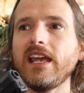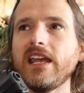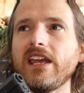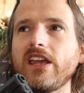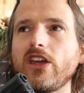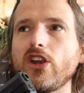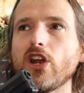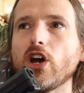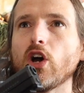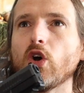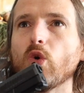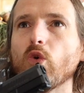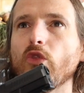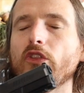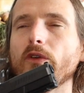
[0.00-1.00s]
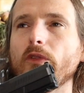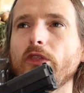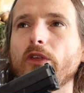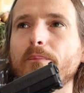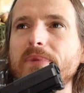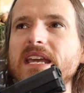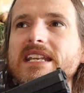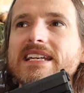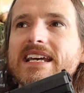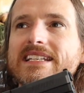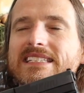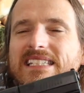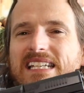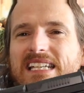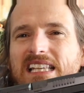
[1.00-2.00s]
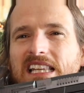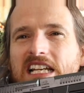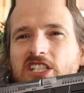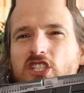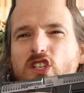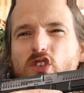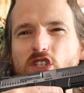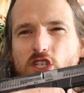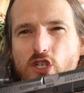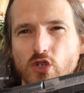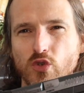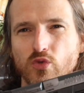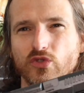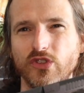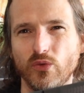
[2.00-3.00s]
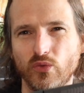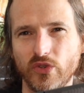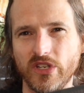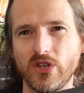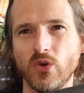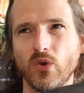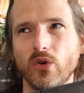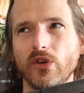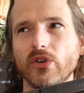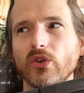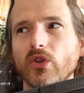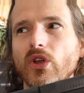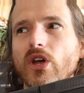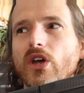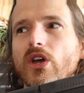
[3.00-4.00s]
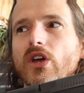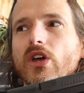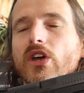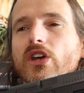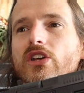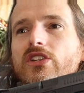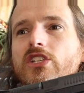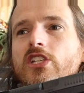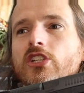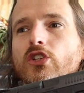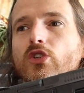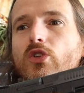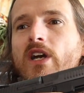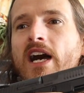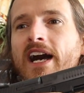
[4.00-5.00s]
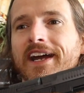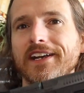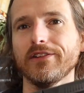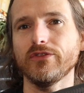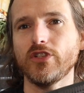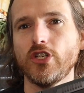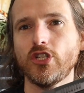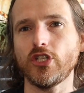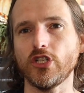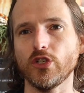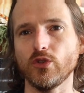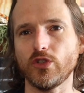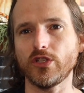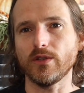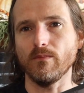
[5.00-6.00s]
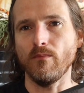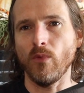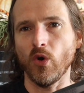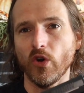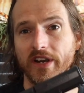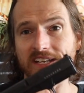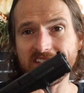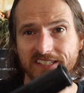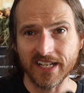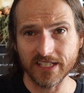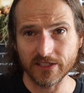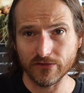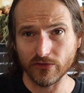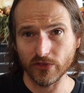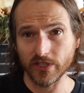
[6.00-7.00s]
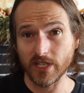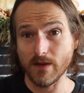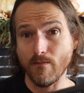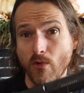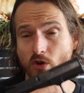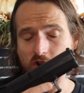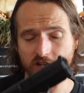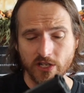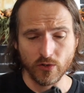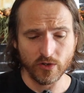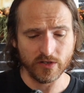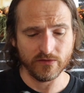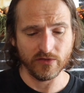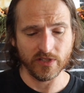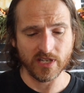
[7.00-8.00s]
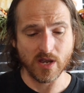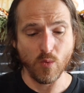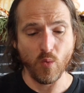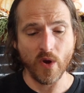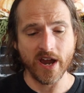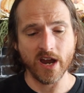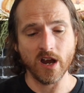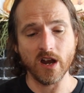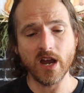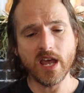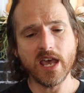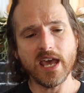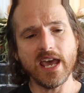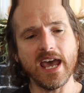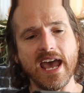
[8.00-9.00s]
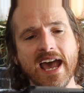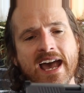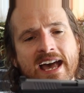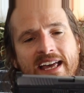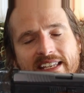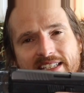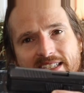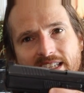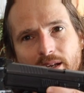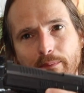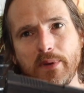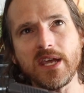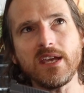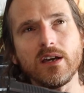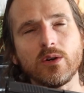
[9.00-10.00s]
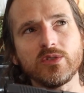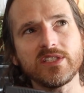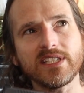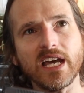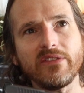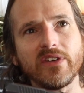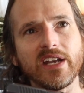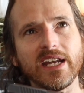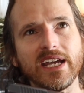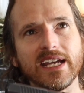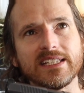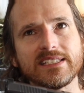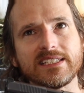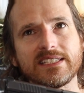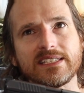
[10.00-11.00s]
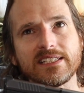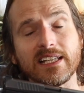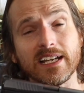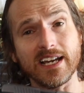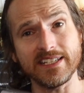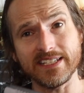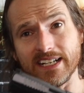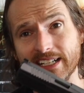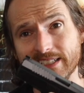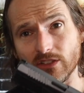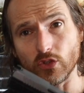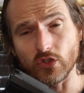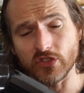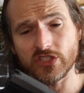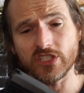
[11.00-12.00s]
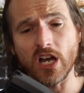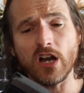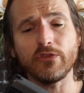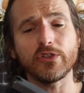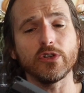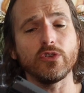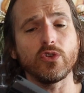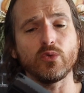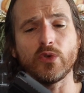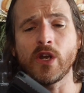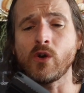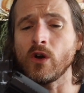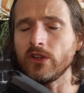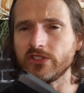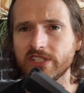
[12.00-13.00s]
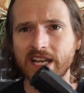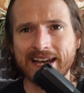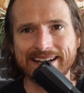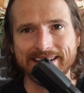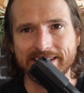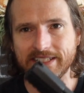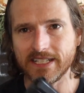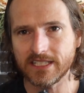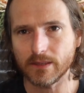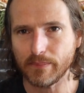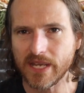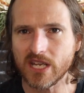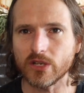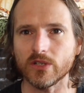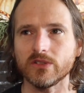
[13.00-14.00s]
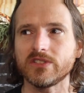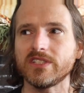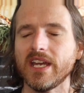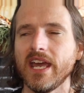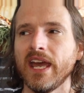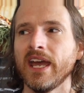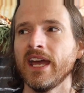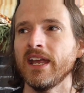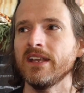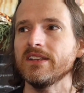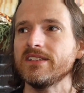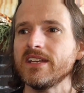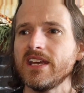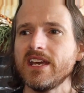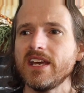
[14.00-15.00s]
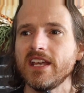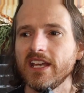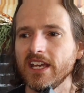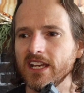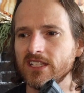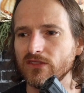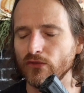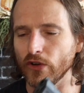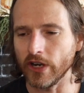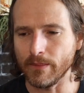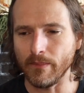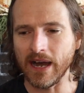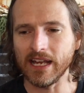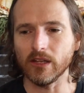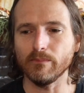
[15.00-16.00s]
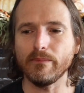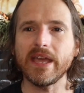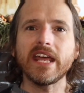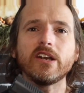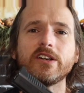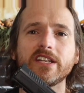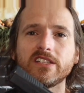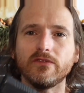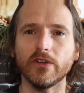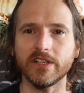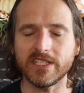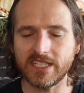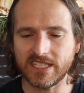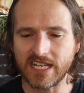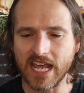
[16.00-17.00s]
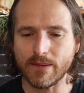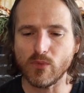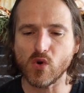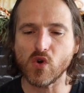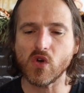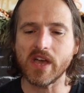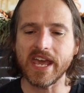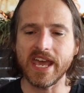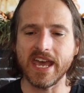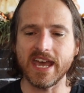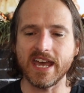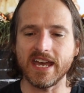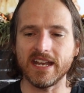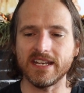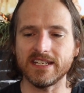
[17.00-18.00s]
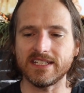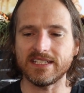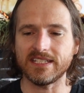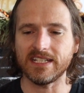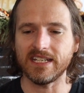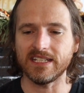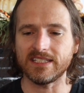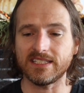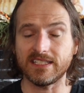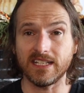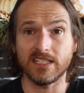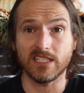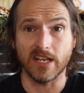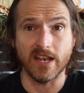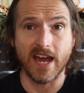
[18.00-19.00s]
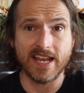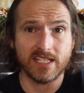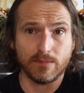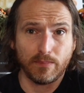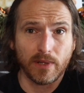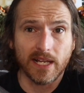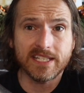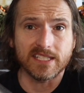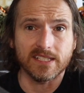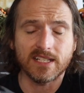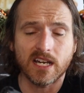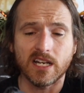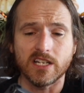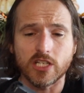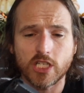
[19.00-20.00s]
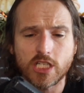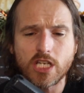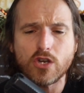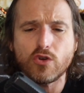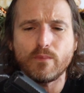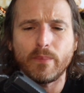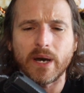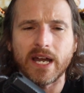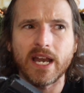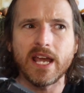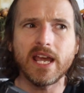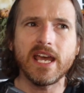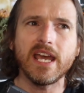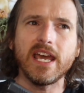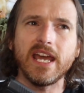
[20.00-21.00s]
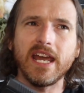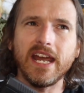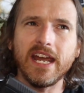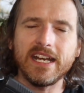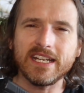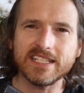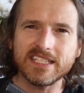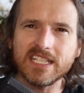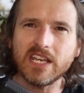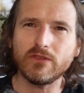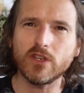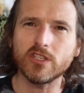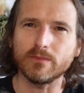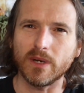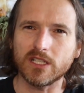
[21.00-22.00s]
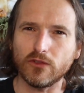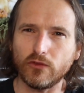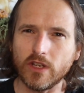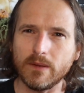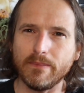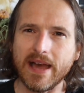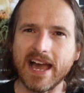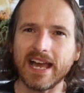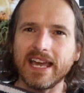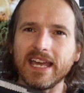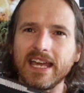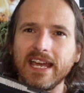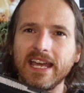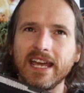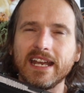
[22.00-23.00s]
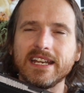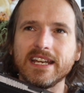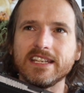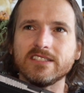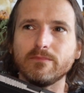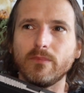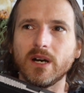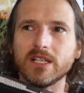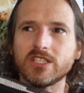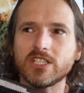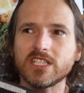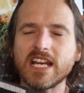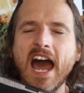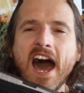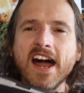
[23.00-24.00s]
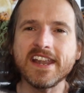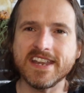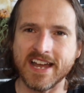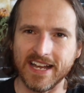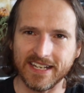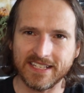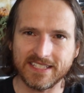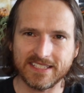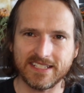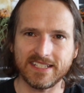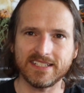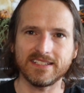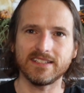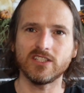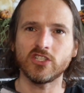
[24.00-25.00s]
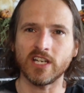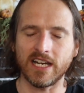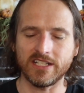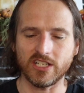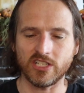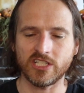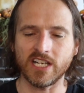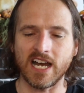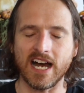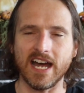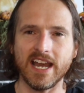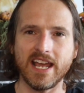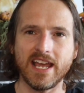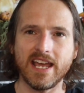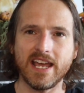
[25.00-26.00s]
you know, the P-10C lets you use the recoil to kind of shoot more instinctively, more intuitively, whereas the P-07, it's, like I said, it's a little softer. The recoil just kind of disappears, and it's very mild-mannered, it's very stable, and it's a nice, pleasant gun to shoot, but it doesn't give you as much feedback and as much context shot to shot